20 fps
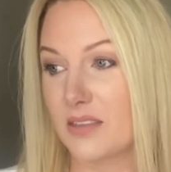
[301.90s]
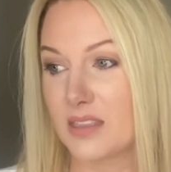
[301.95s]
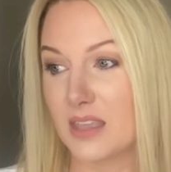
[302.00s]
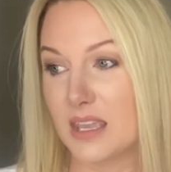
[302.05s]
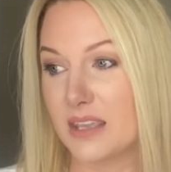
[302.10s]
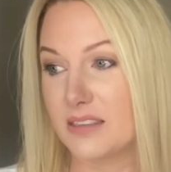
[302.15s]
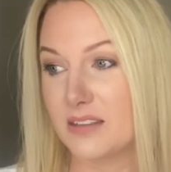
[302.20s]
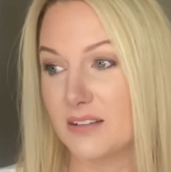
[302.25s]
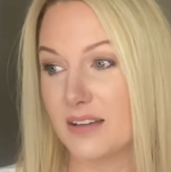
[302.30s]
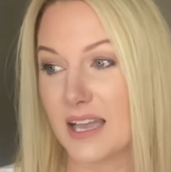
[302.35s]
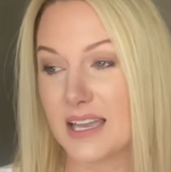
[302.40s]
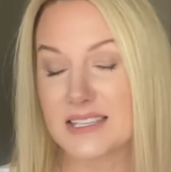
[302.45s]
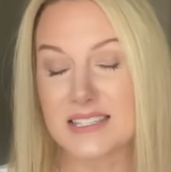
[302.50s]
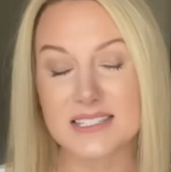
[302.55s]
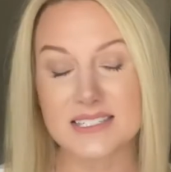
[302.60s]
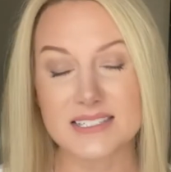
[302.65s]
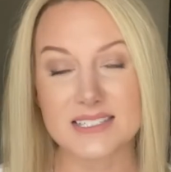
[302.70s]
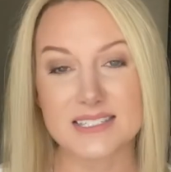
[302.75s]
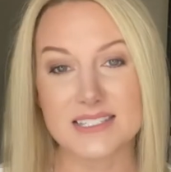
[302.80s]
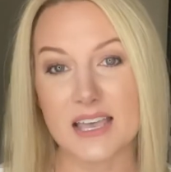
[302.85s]
in the
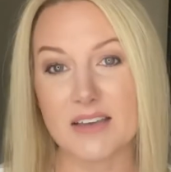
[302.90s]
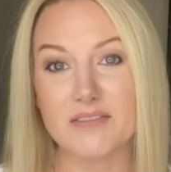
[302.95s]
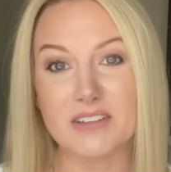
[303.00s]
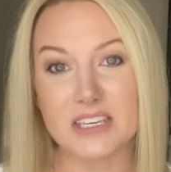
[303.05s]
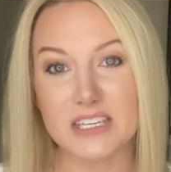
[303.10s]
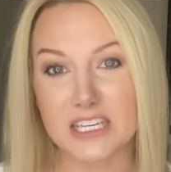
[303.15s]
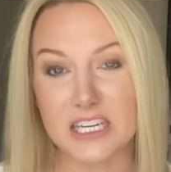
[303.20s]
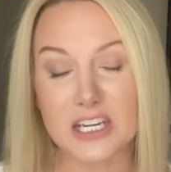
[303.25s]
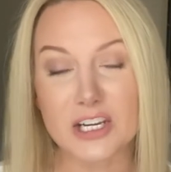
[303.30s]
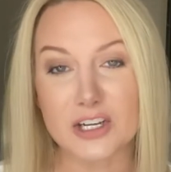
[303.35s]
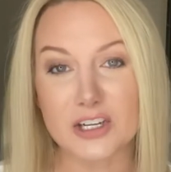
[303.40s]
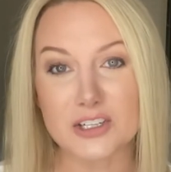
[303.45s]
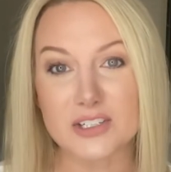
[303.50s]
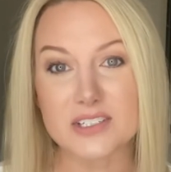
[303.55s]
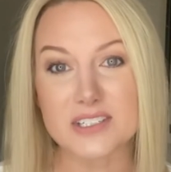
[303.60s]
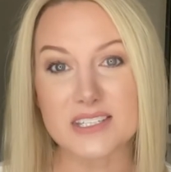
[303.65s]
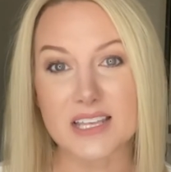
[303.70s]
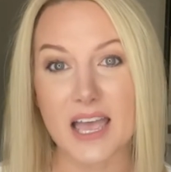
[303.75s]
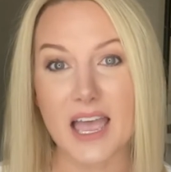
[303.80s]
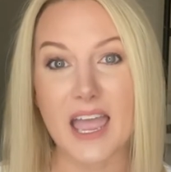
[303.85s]
last 7
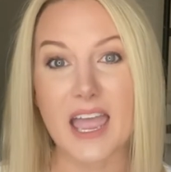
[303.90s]
years, I